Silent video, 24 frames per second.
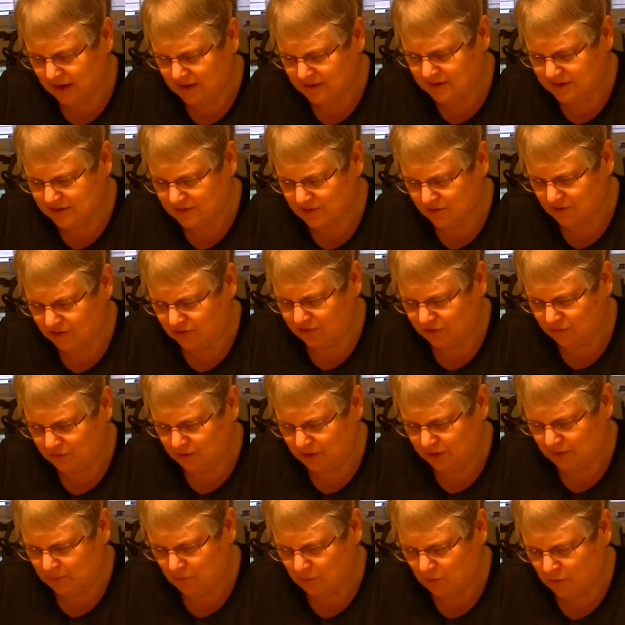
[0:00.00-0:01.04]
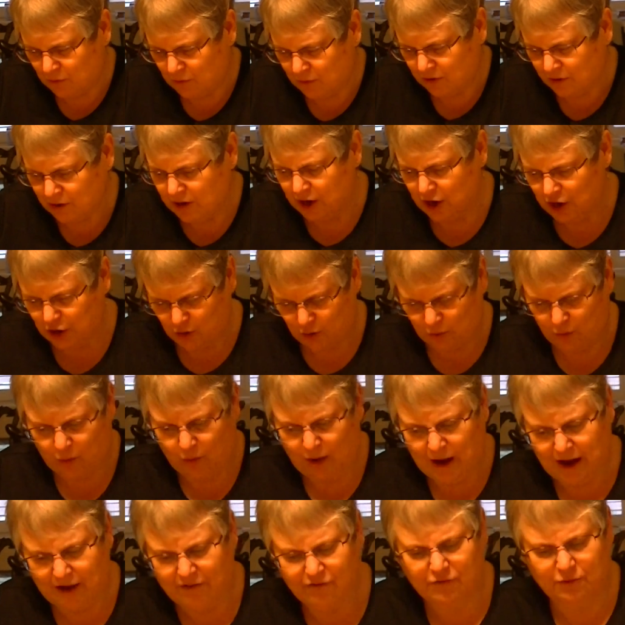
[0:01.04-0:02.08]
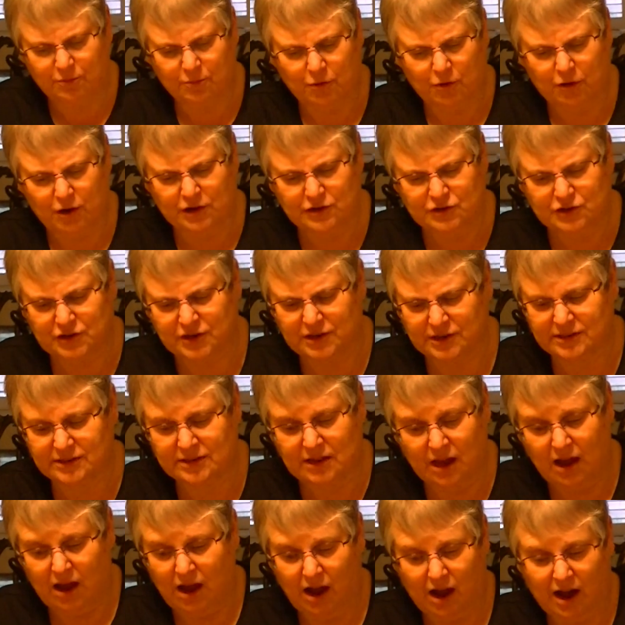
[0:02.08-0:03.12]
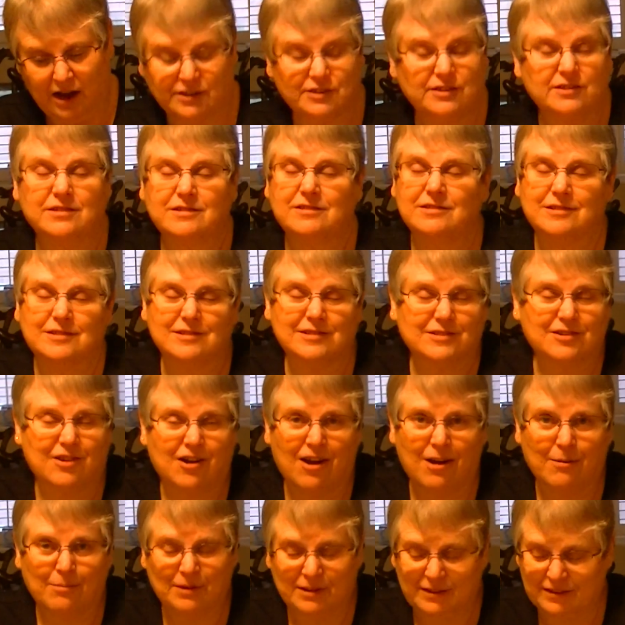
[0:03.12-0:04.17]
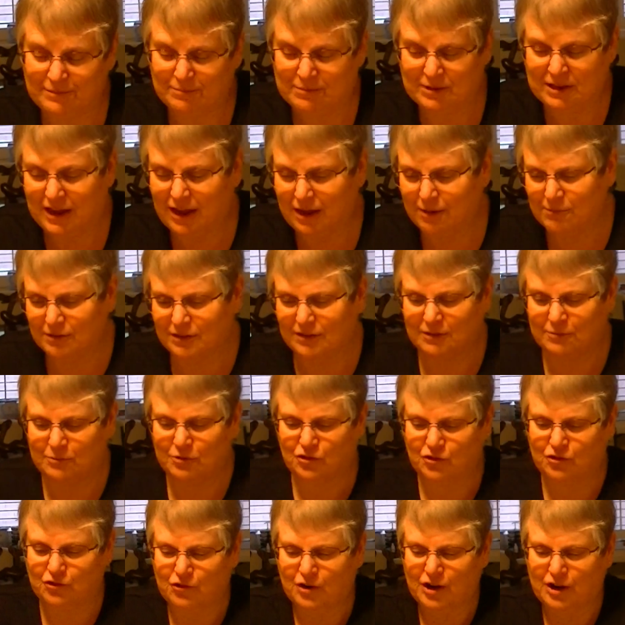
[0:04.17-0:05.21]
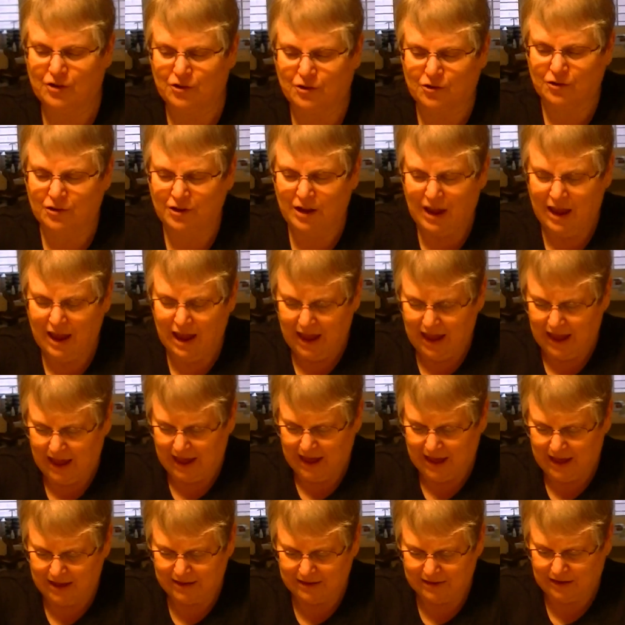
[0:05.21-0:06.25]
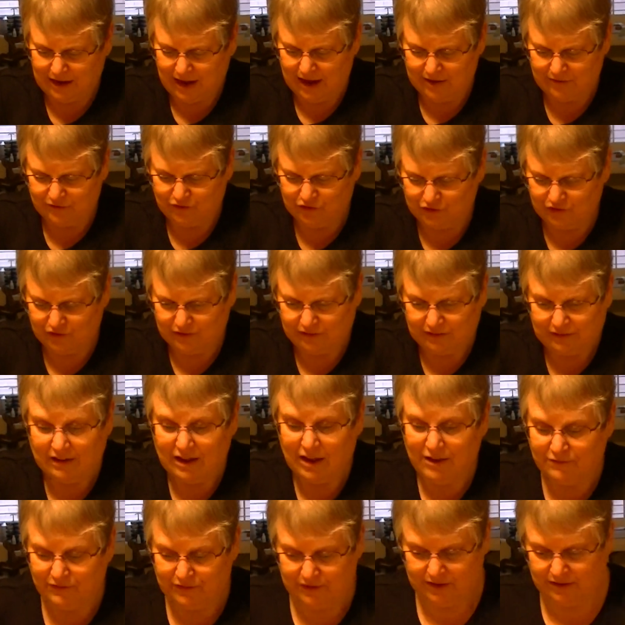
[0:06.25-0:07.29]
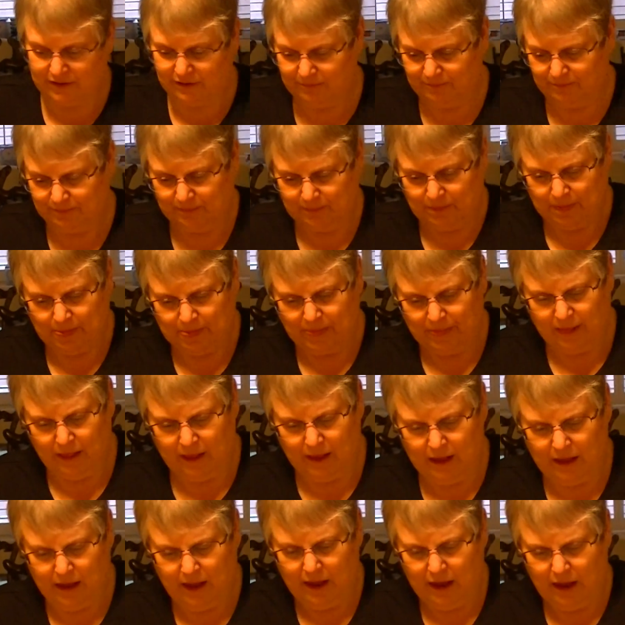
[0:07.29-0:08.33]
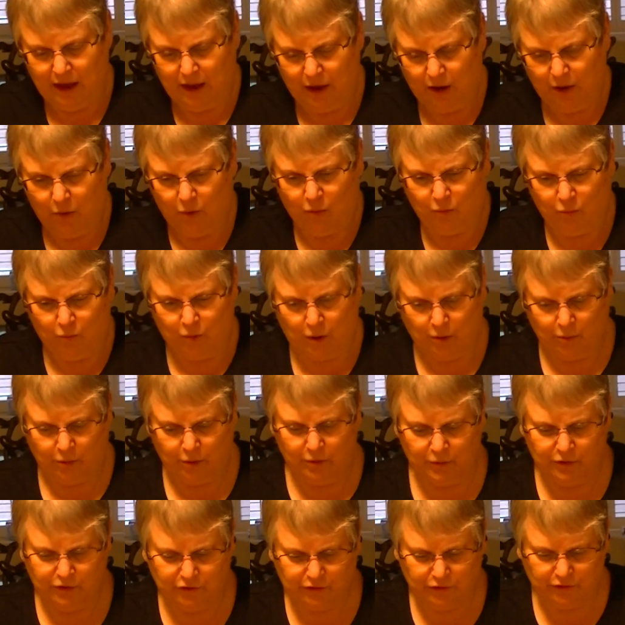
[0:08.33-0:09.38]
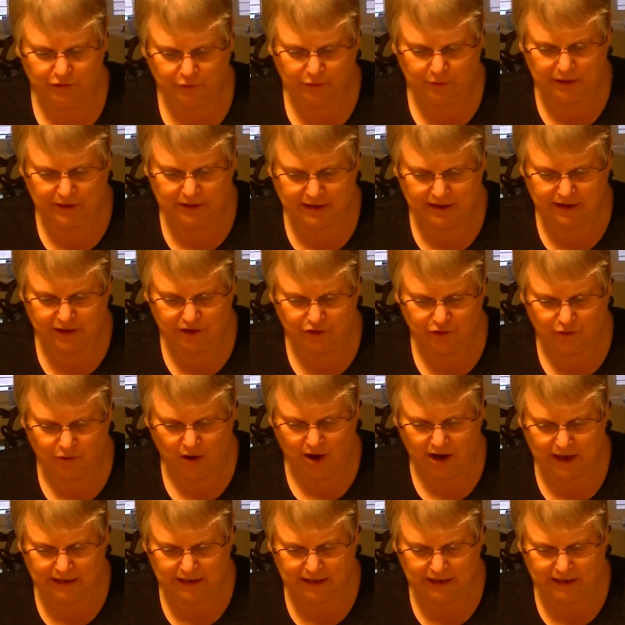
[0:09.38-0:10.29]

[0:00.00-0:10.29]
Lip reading: and started doing more craft projects, I just couldn't stop and became a demonstrator and have just loved it. What we would do is we'd let it dry